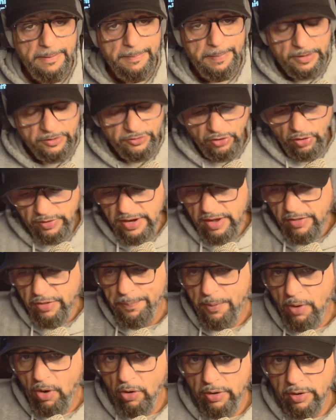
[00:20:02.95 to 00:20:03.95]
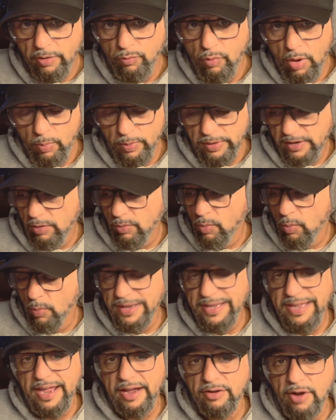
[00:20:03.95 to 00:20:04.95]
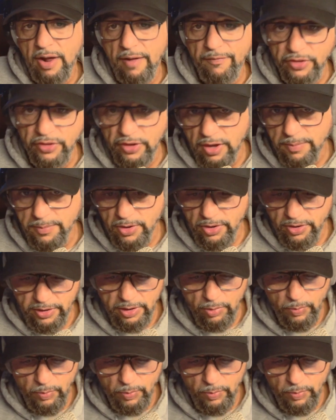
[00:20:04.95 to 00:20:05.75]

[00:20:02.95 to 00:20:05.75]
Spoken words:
So another part of what we did when we kicked off the community,